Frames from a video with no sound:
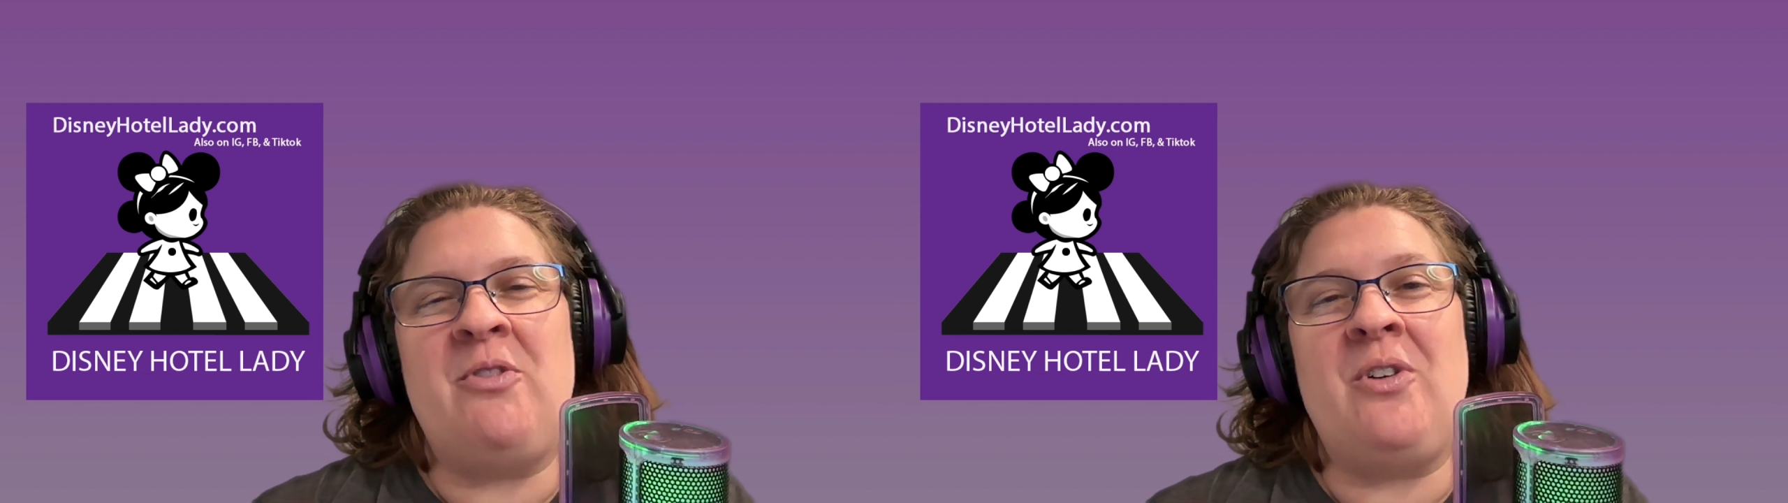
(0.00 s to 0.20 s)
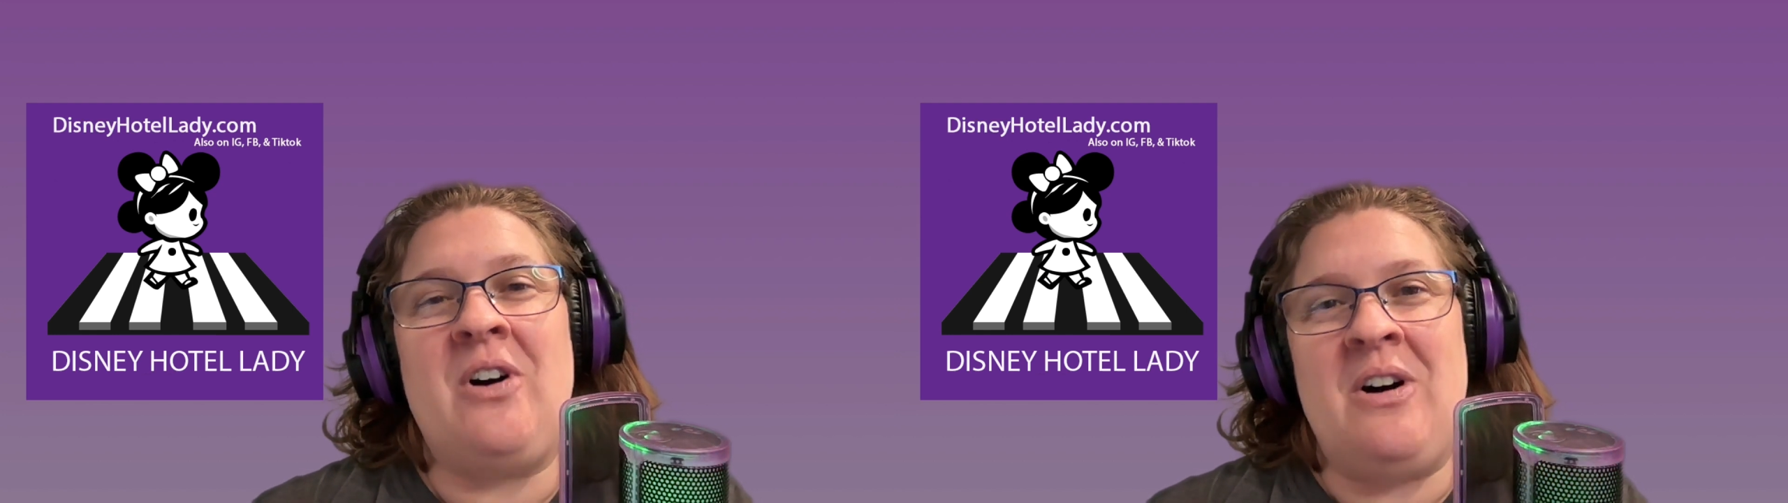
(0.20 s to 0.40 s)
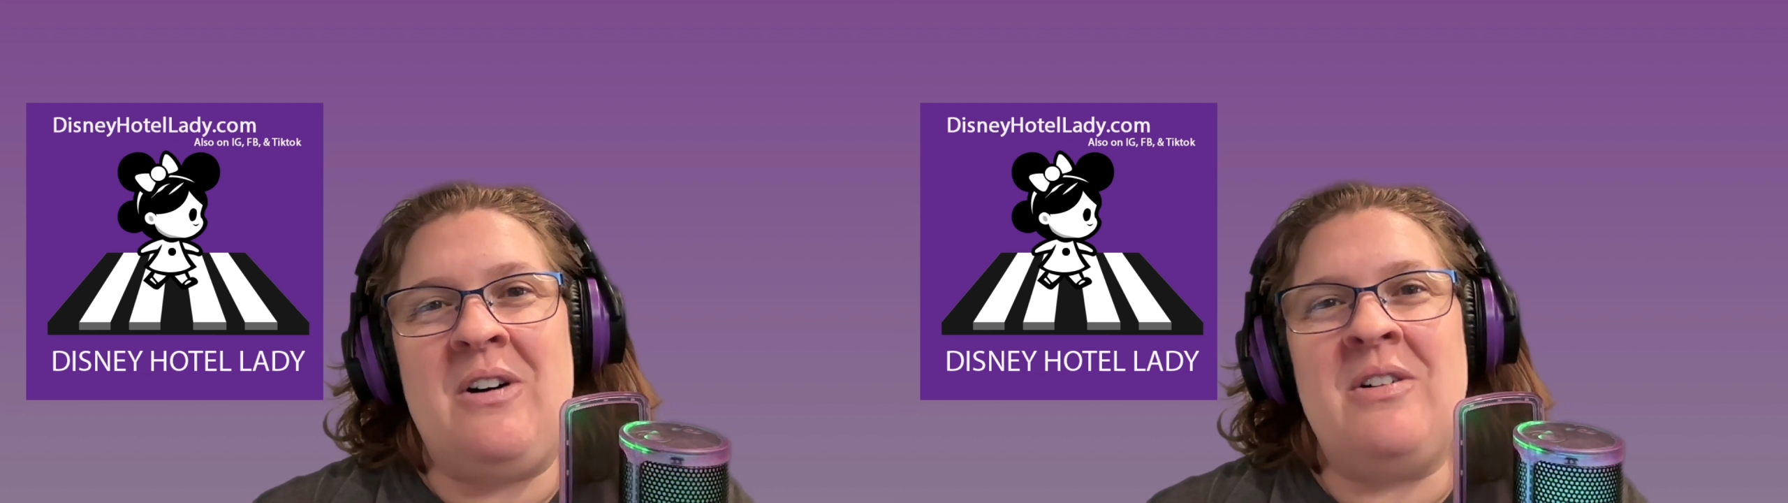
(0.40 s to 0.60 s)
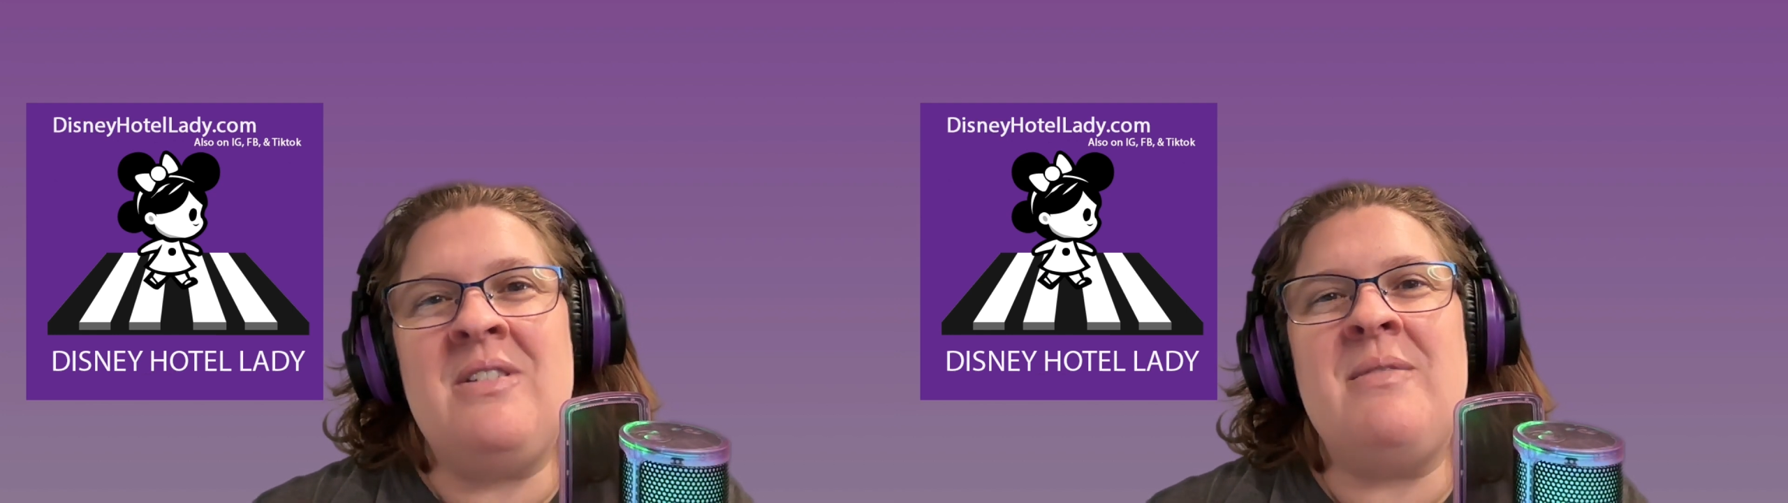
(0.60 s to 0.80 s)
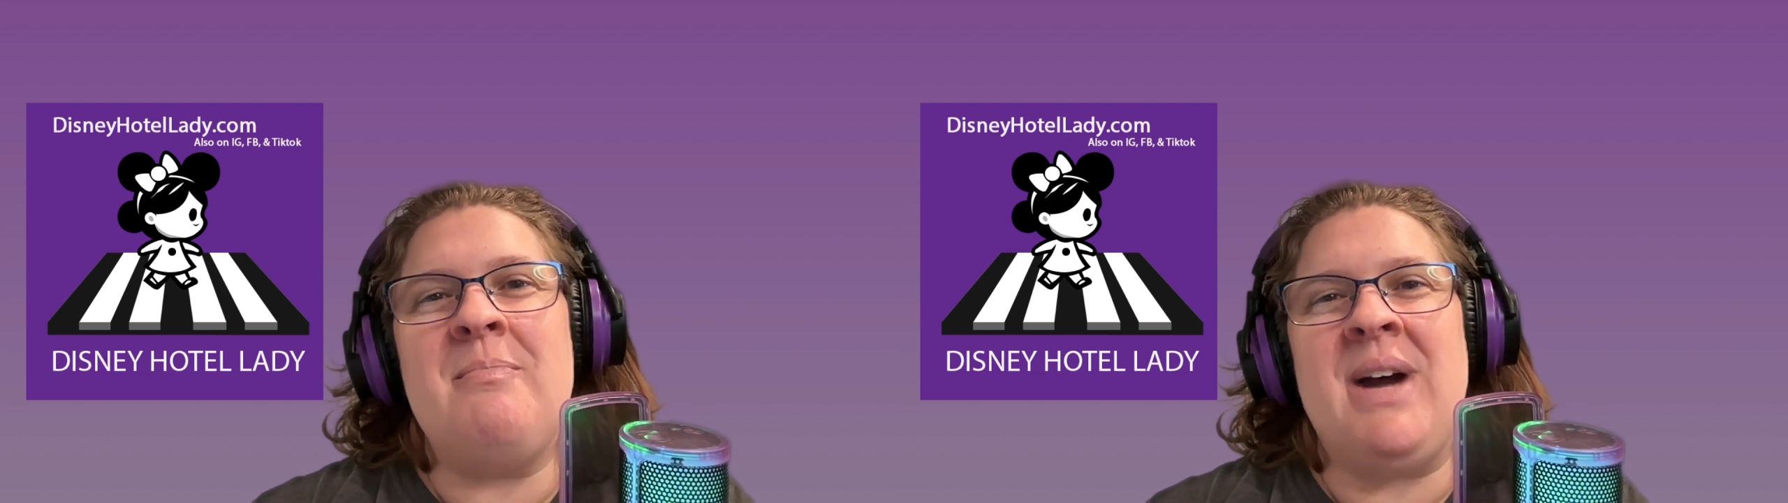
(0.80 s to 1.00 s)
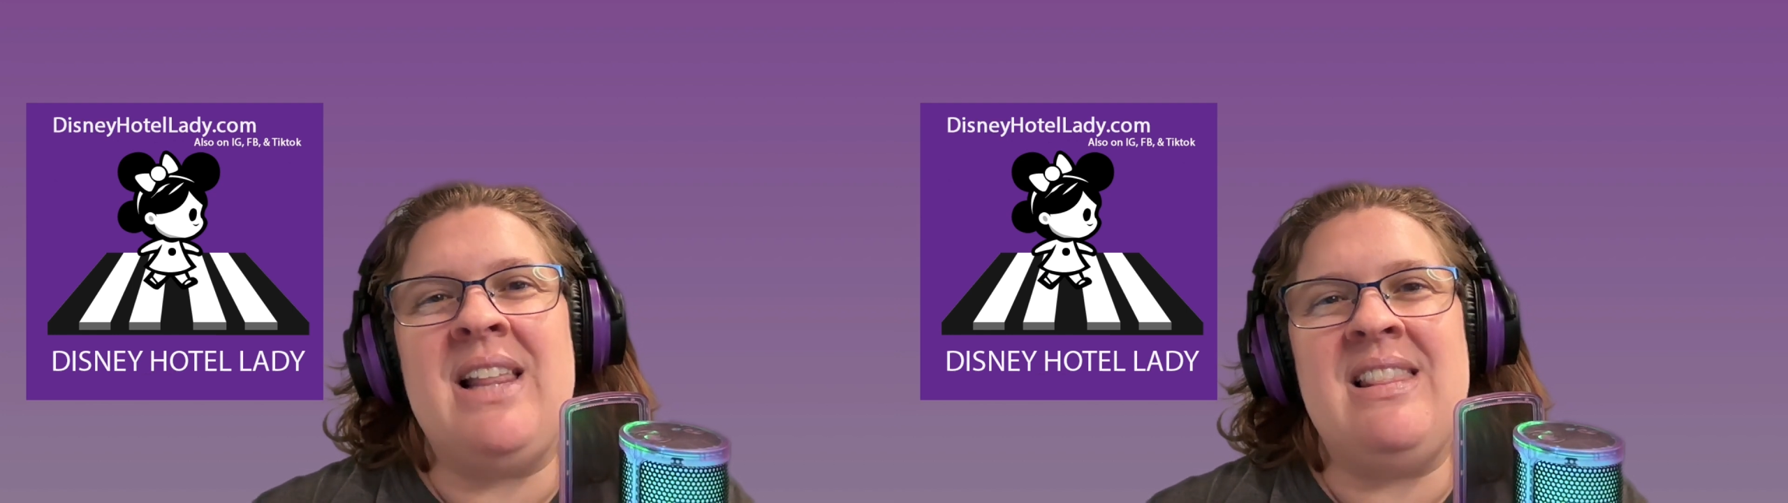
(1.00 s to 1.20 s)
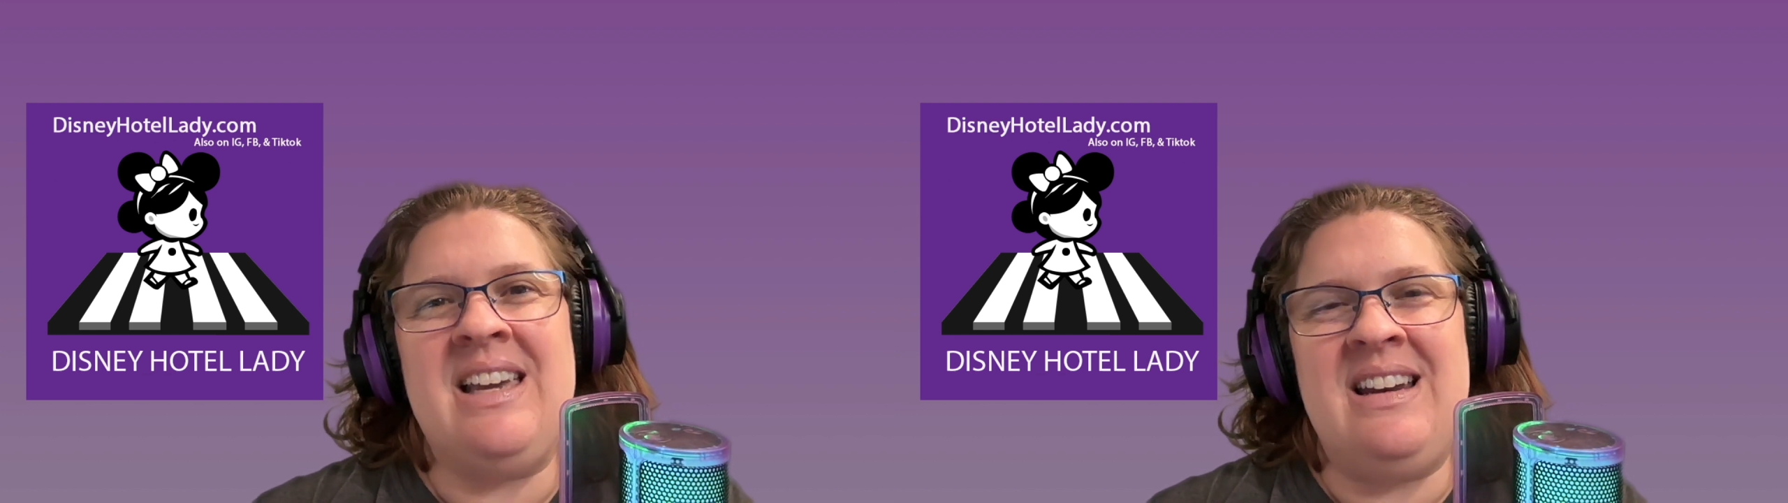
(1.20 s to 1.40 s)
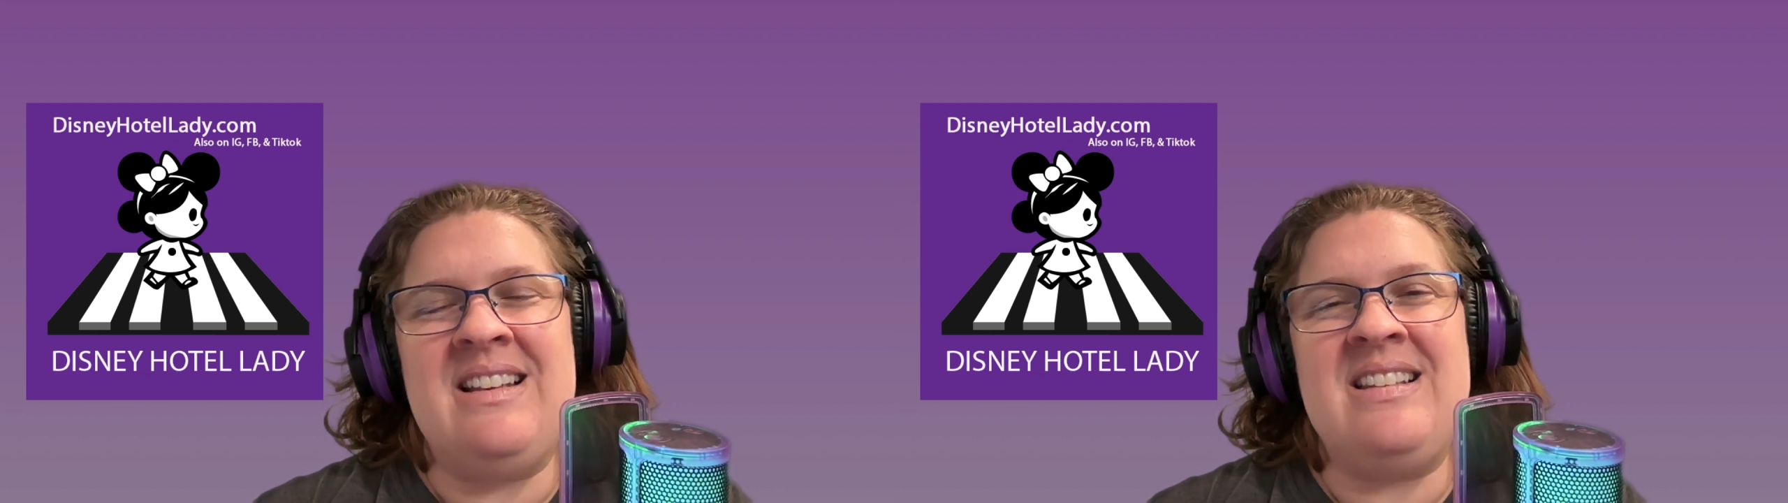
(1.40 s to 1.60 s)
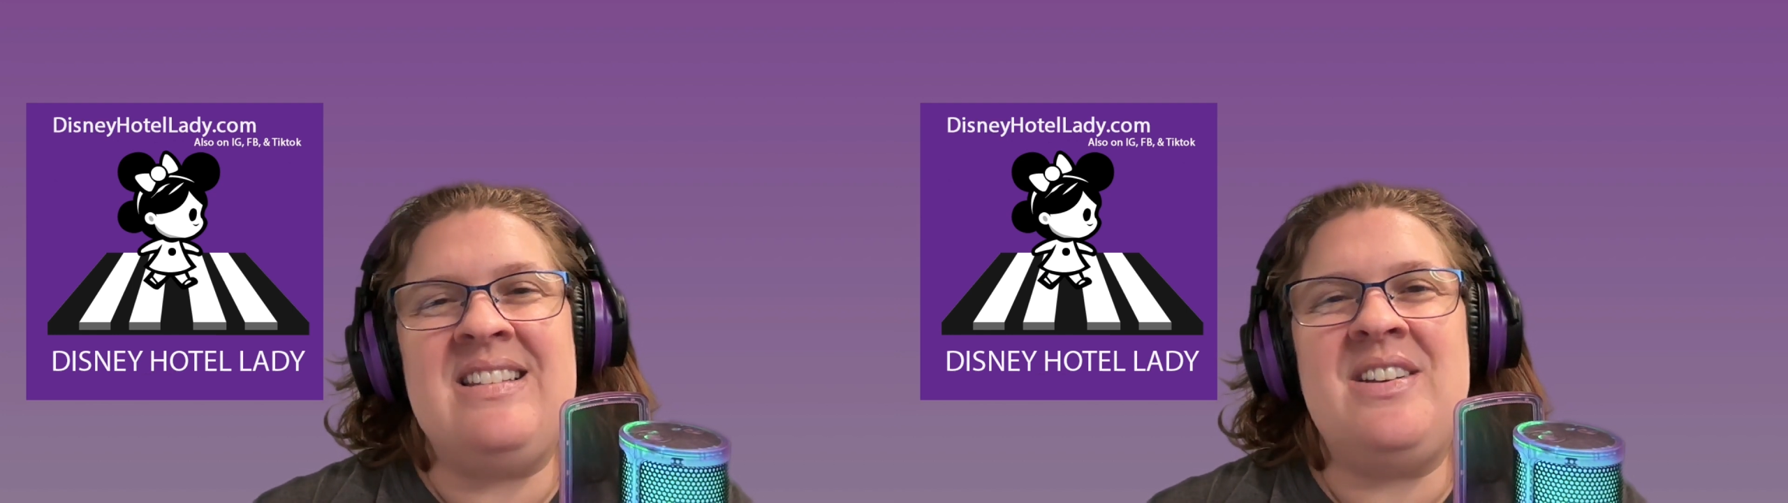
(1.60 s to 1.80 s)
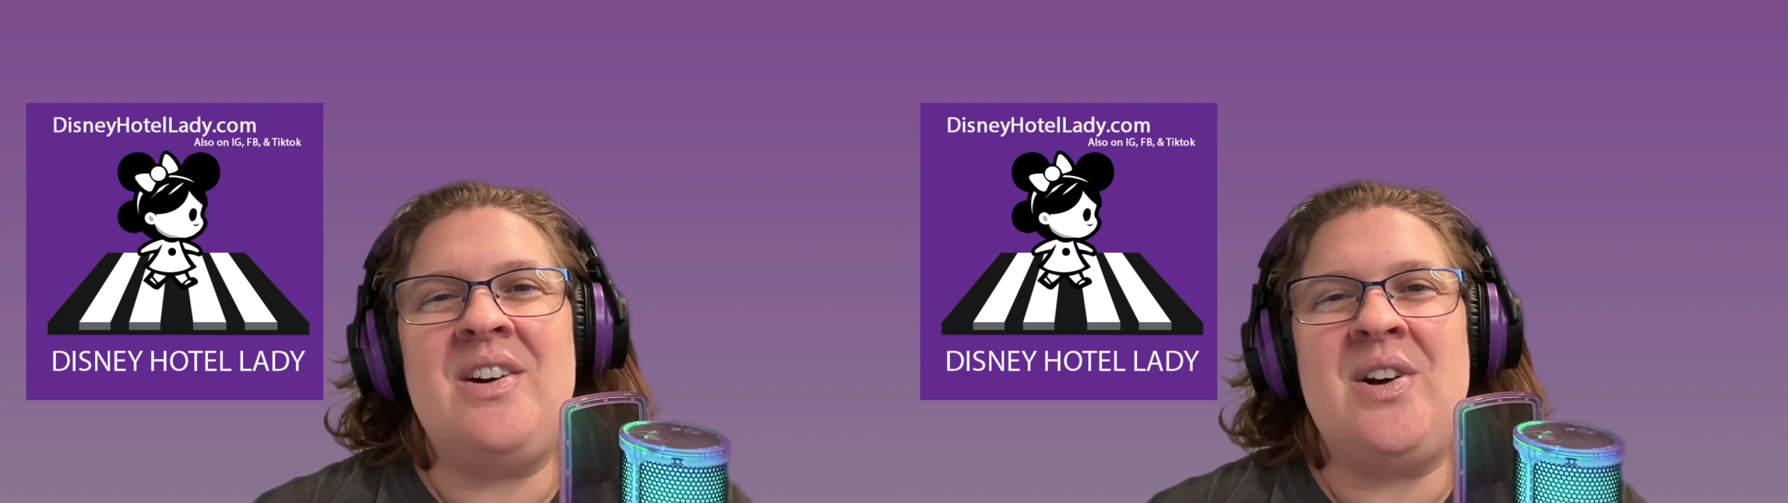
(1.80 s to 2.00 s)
for all my latest